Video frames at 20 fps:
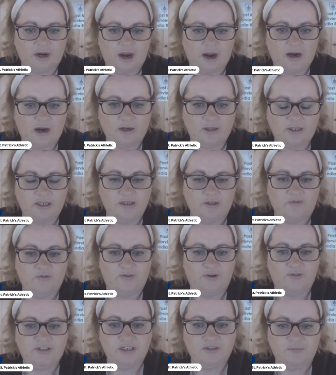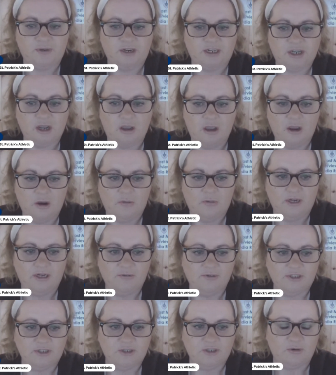Carthy in the 50th minute when he
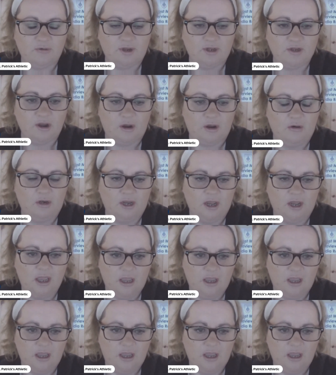was through on goal.